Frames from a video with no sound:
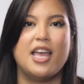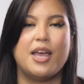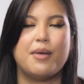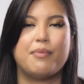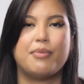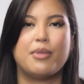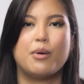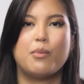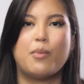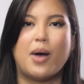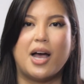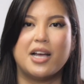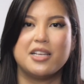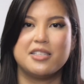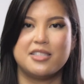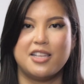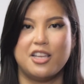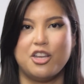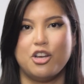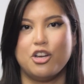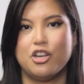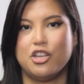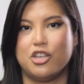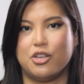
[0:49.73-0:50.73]
If the wax
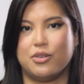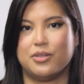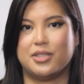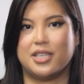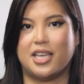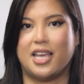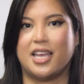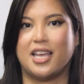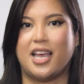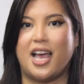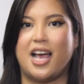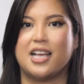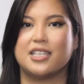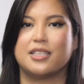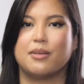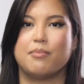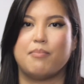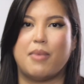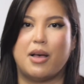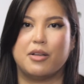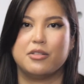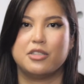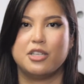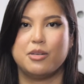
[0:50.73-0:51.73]
that you're using has
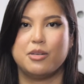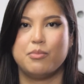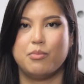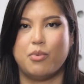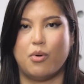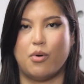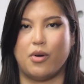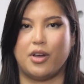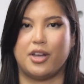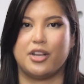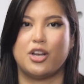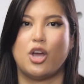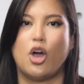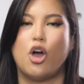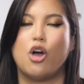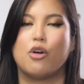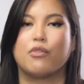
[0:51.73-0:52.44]
a melting point